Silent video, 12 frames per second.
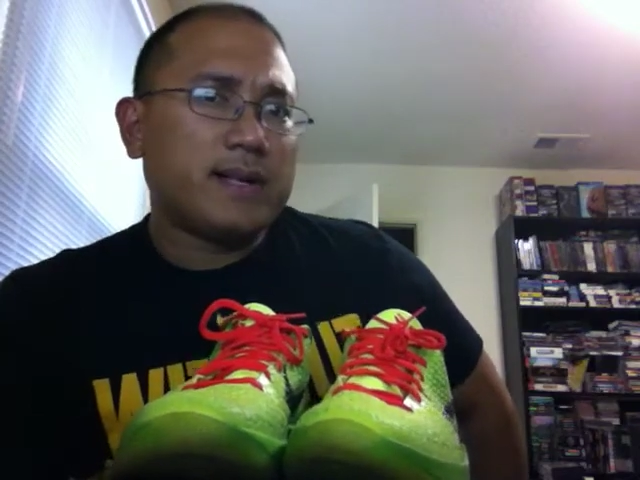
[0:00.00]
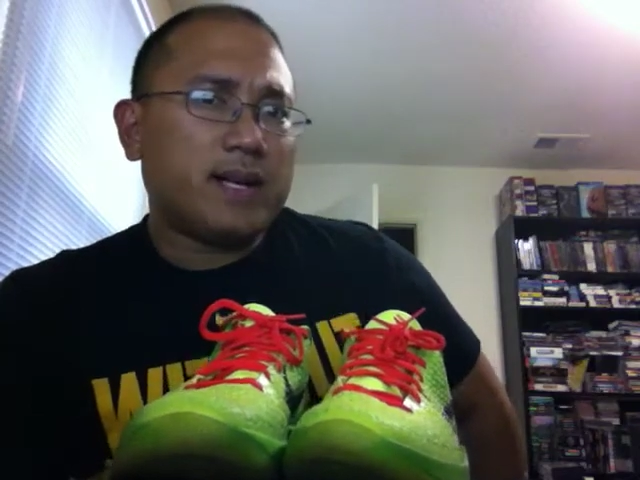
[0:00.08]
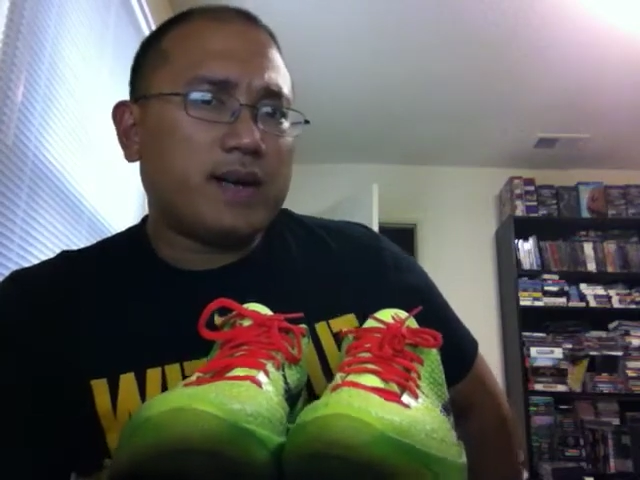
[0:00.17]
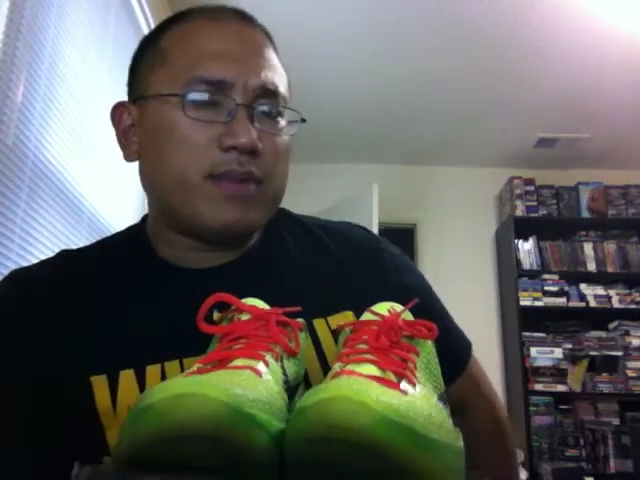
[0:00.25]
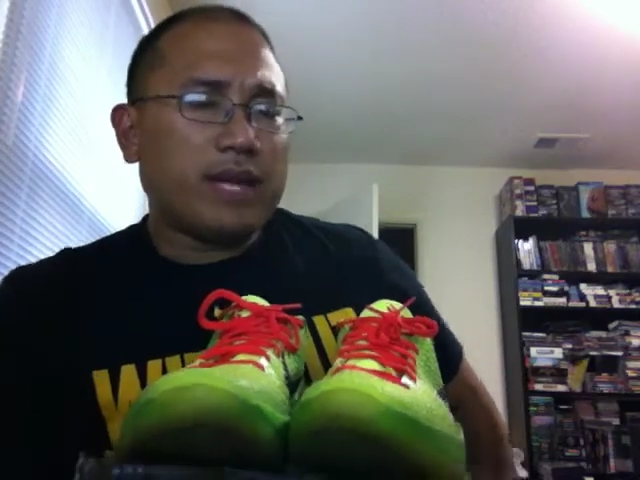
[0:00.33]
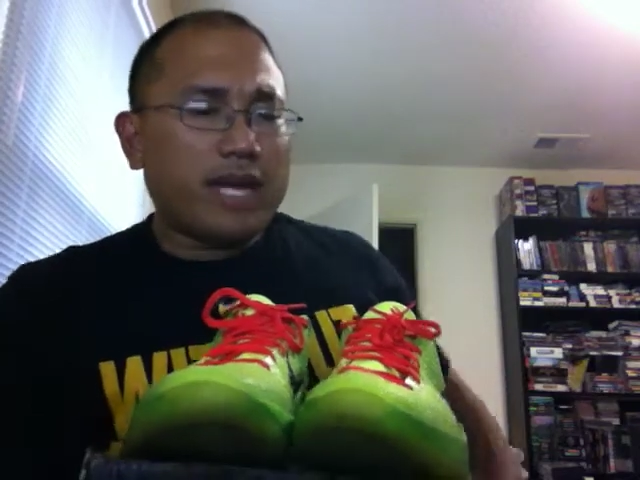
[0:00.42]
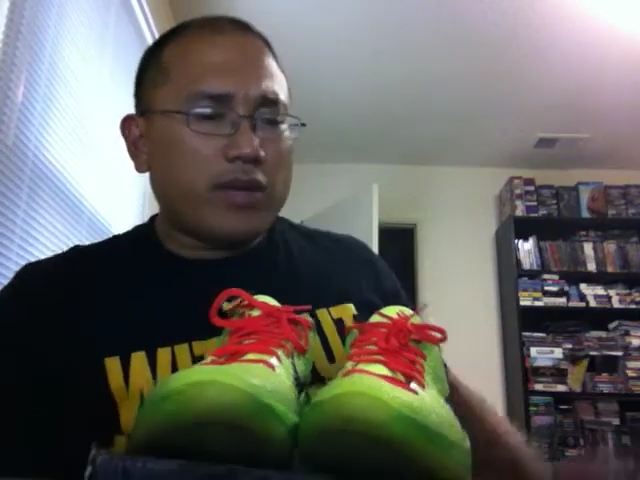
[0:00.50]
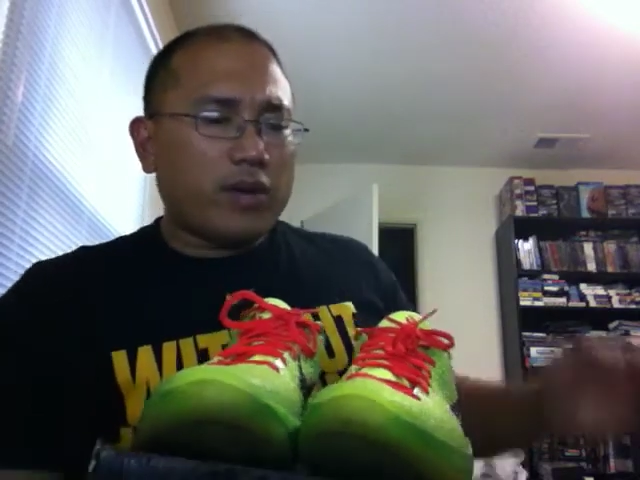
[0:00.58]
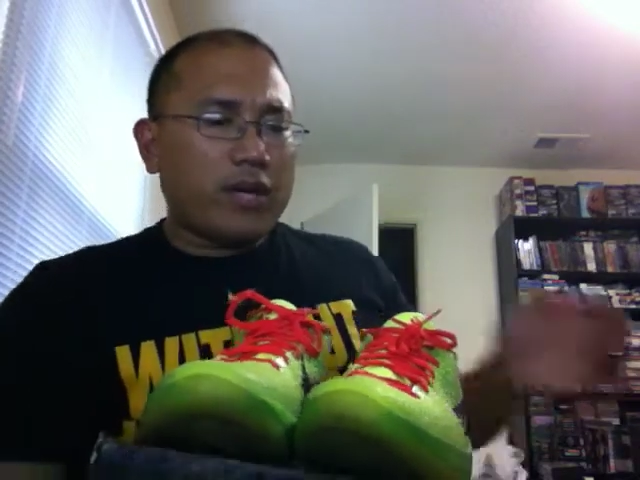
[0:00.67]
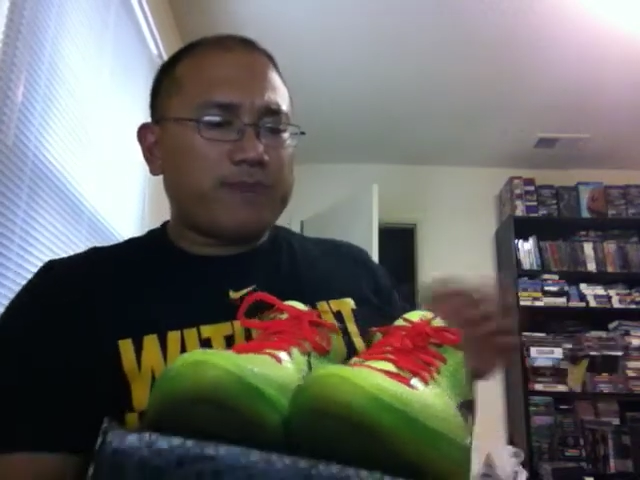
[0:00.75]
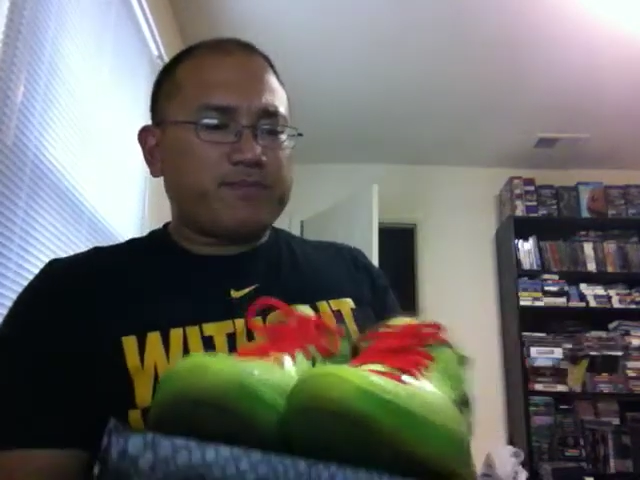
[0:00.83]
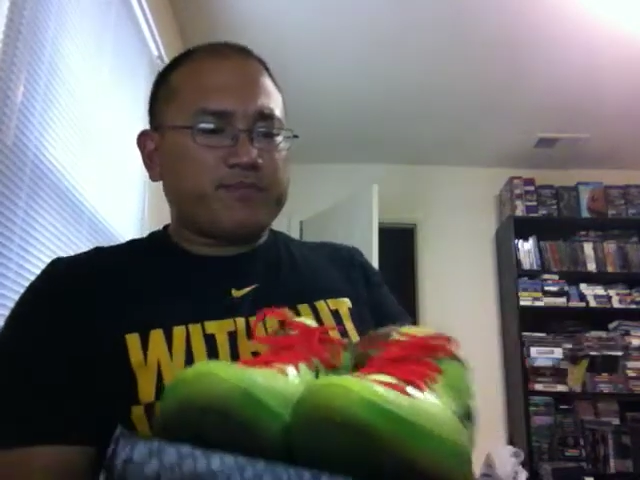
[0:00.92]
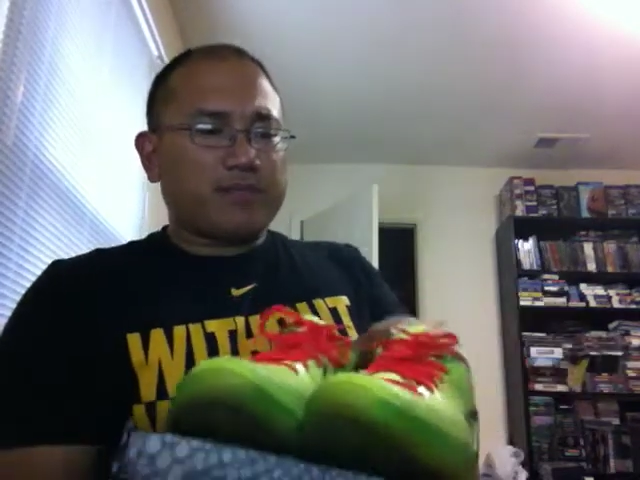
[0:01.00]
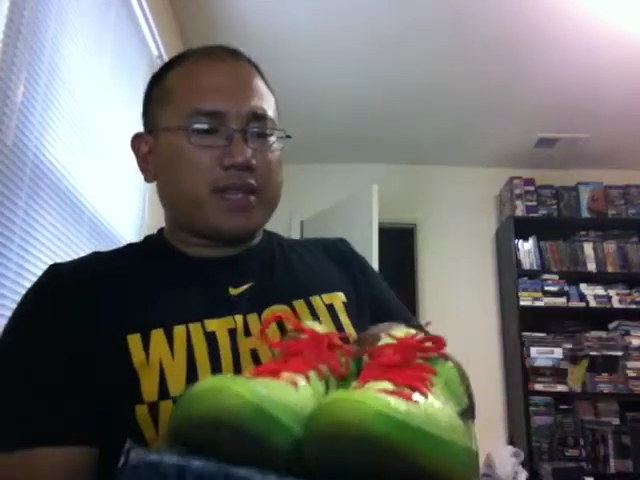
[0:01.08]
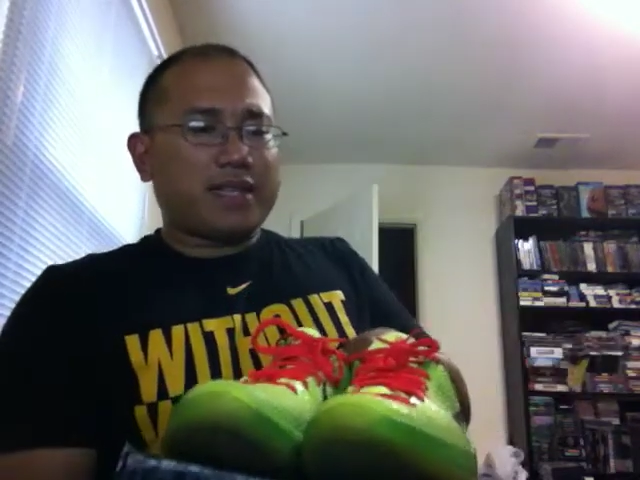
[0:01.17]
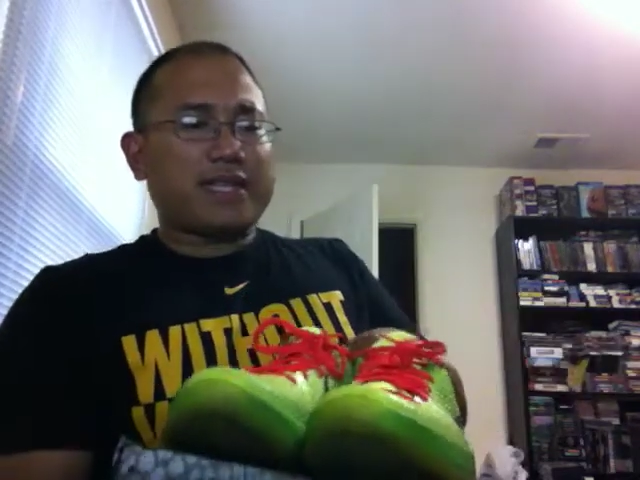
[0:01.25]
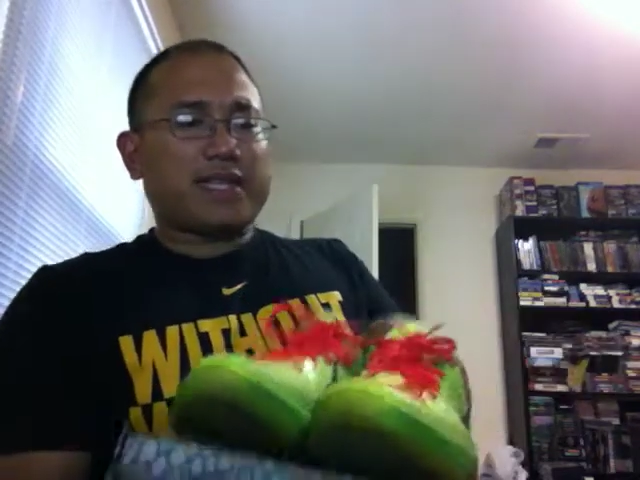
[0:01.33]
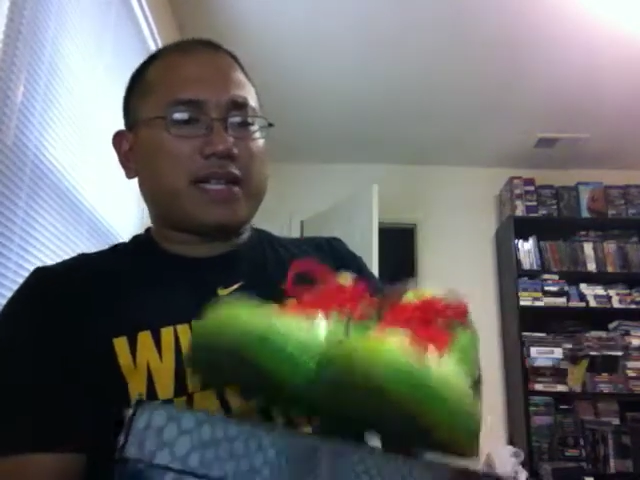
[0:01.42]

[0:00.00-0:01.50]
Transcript: But anyway, let's